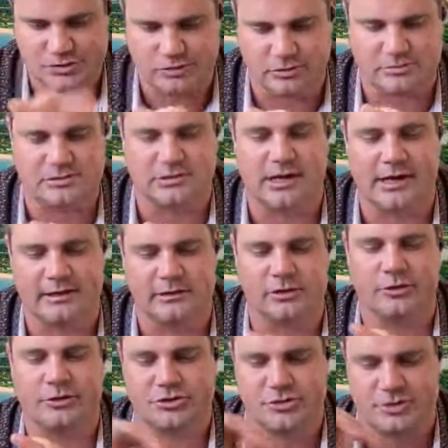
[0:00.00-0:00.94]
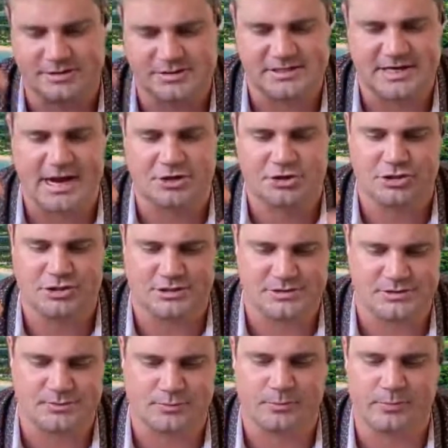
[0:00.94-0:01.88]
So those La'iloa
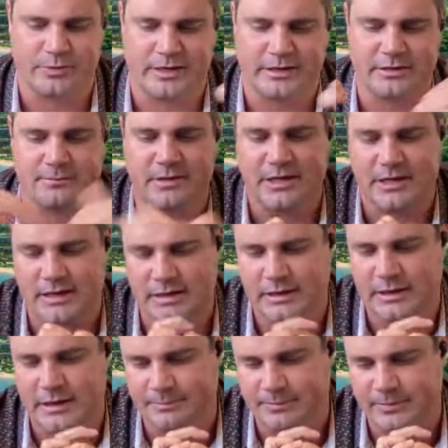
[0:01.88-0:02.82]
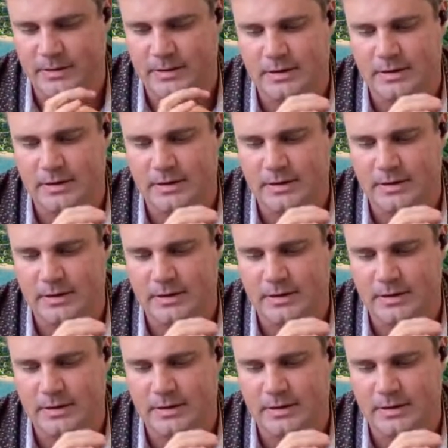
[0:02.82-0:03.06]
transactions were bringing the median up.